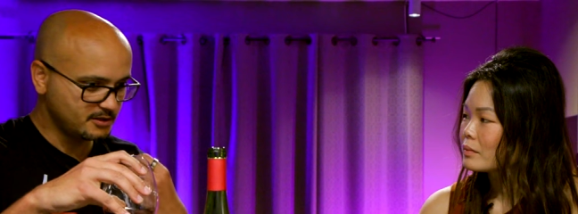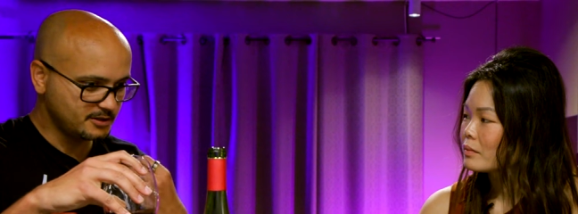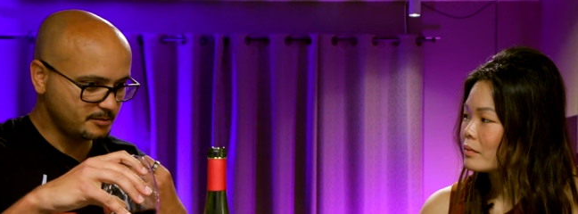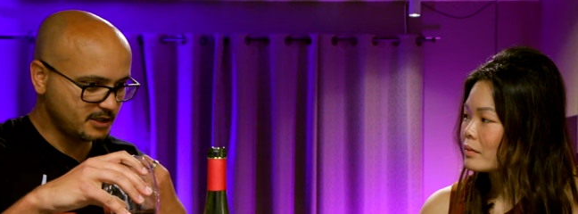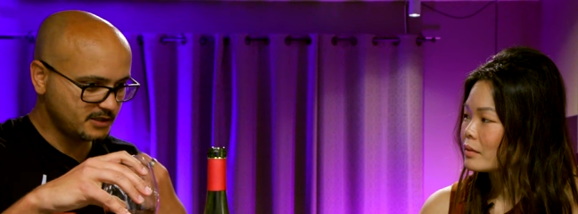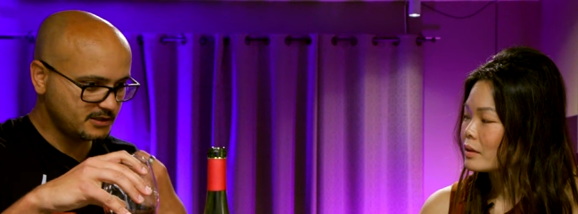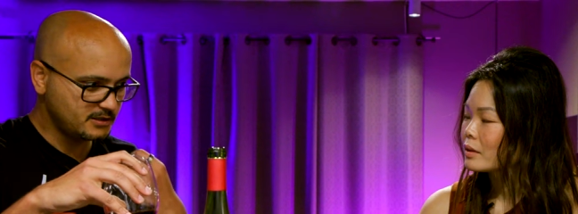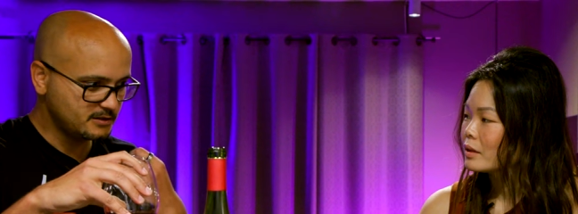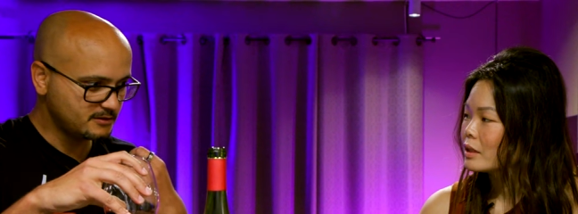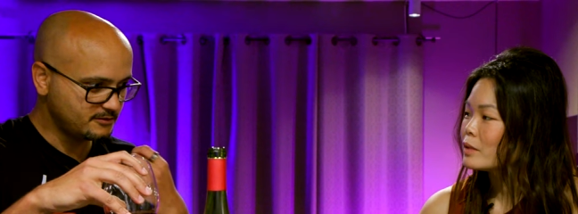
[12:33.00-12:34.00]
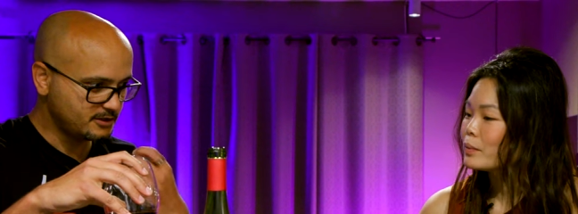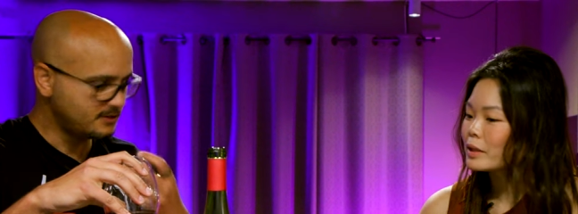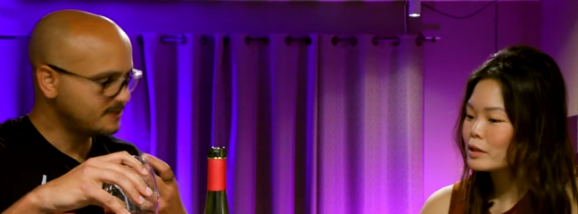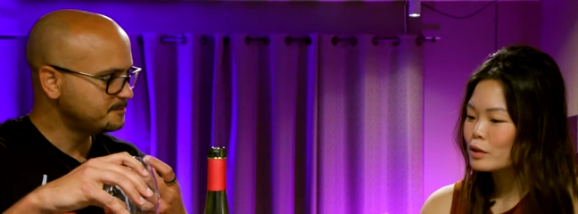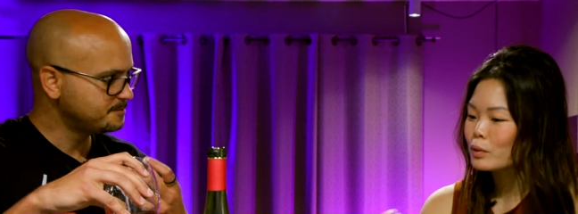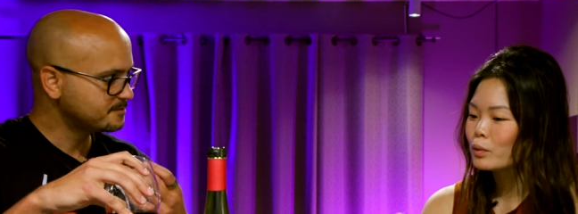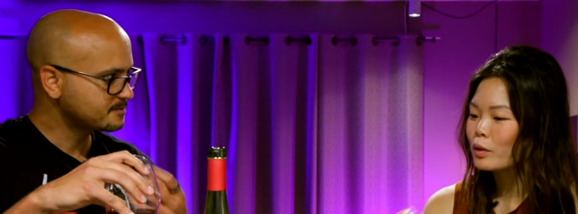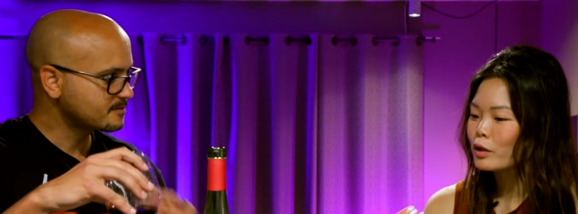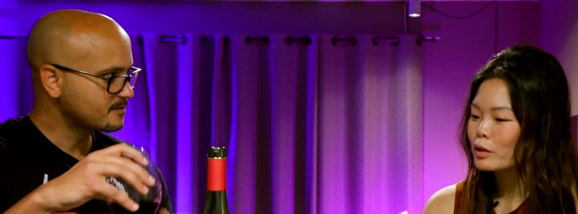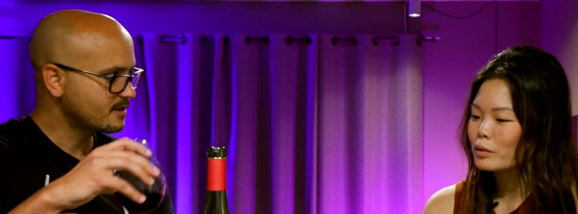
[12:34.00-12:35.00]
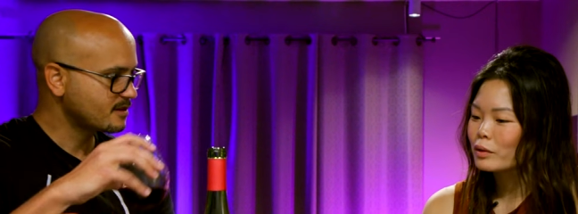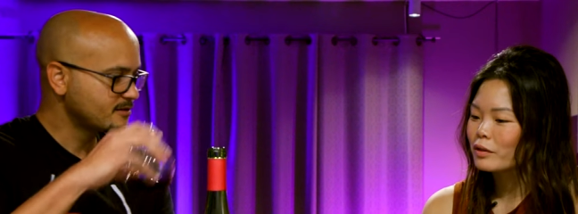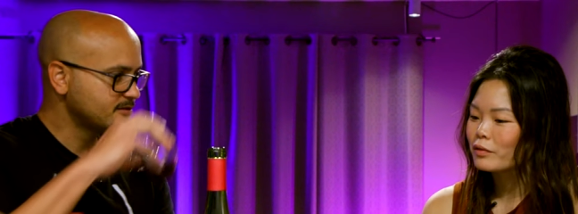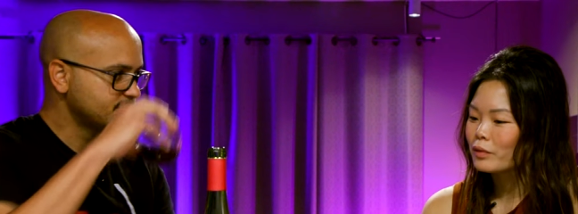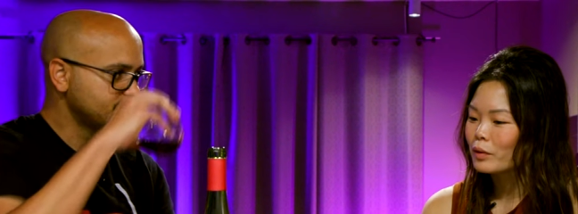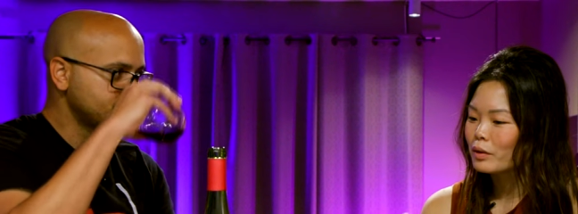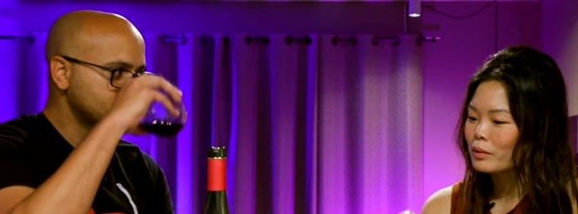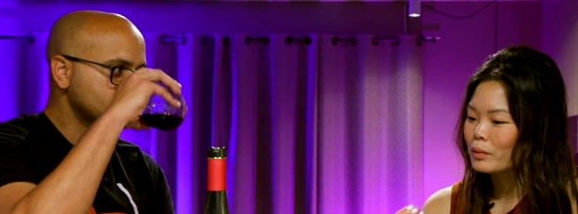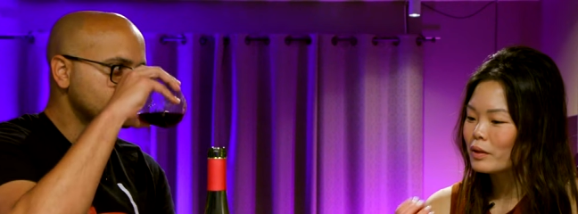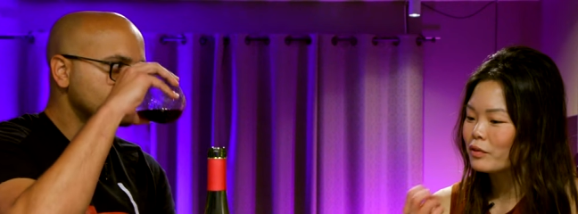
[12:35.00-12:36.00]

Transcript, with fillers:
Speaker 1: on the body. Is it because,
Speaker 2: so? Are you looking for when